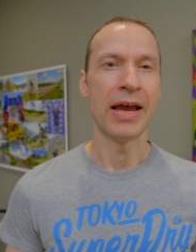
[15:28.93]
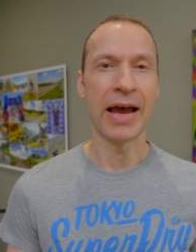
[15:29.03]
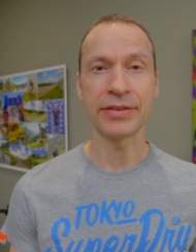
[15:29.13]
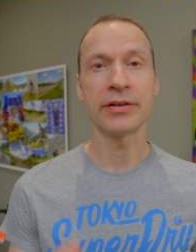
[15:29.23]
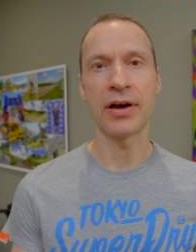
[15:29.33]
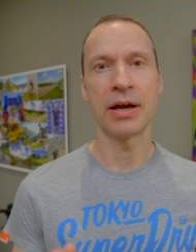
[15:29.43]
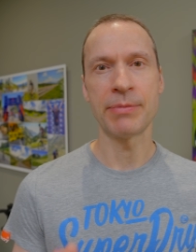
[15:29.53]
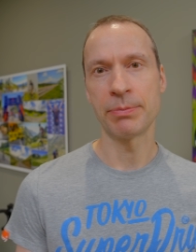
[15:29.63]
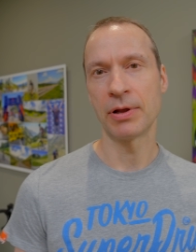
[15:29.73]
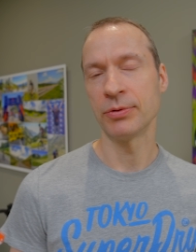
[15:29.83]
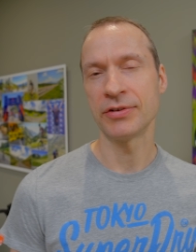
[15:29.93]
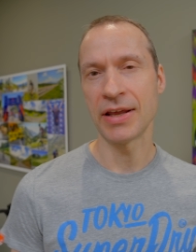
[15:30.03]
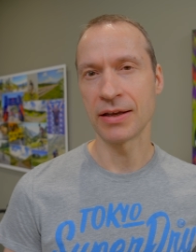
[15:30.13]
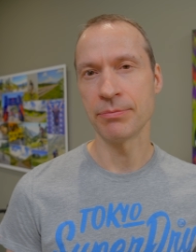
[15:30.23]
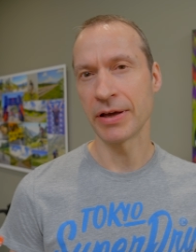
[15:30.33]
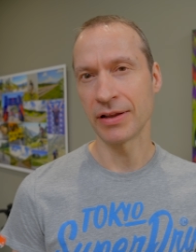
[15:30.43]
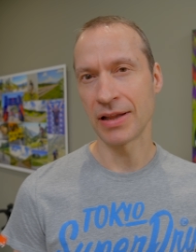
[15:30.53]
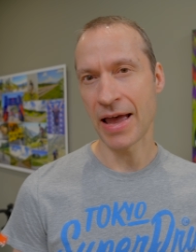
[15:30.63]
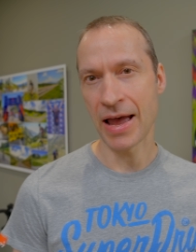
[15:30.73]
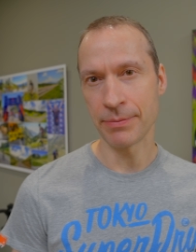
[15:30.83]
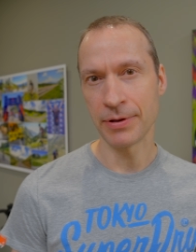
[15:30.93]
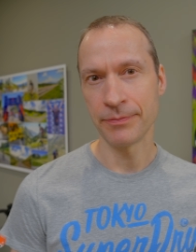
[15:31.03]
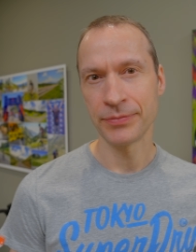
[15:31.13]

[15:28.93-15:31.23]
at the time my blood was taken by the lab.